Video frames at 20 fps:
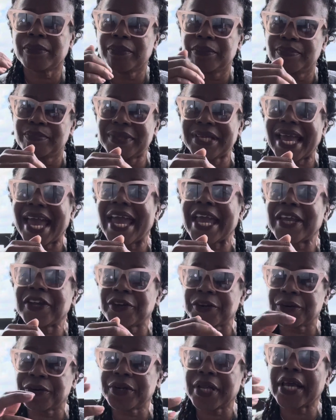be
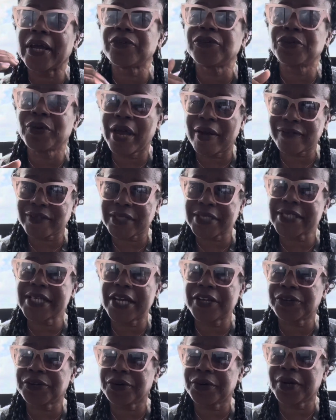anchored and you have to
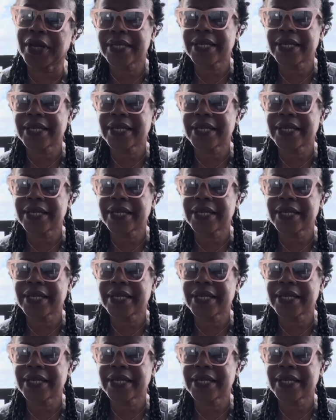tender.